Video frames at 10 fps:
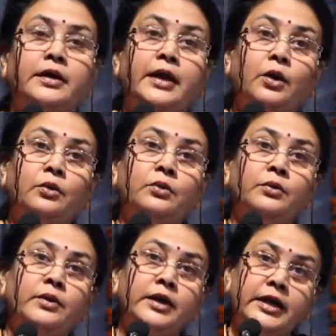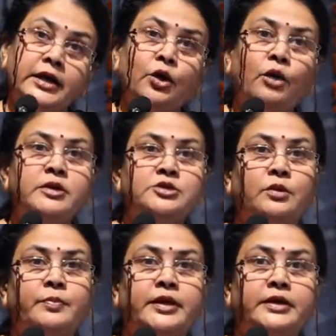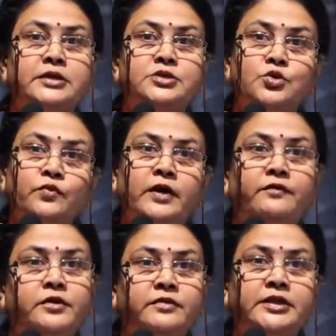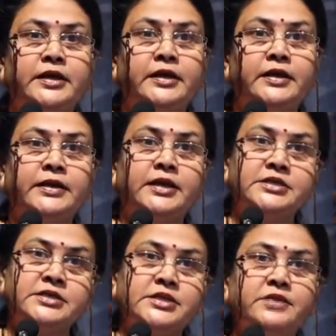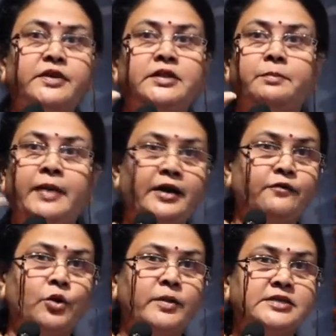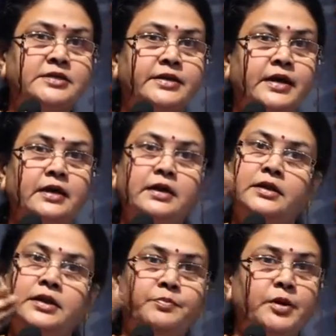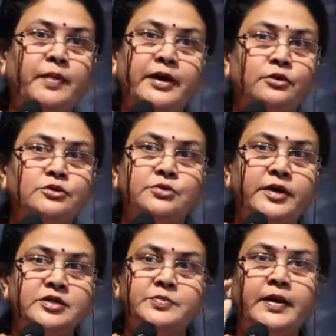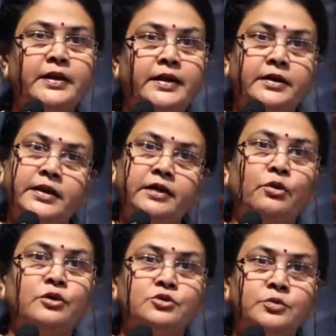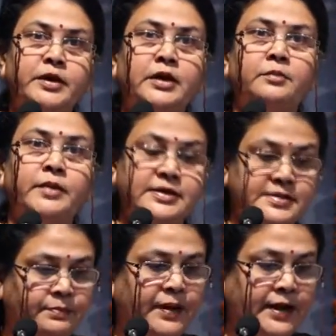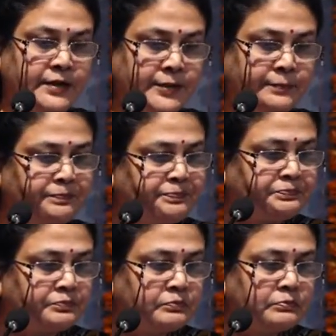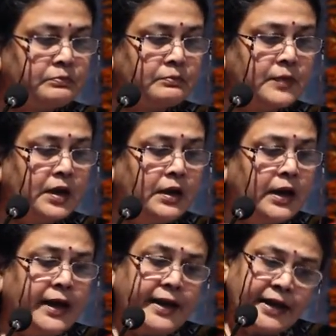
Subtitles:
Now, e-commerce operators, so far we were thinking they are just giving the platform, etc. Deepak Bhai also explained that they will also become a supplier. An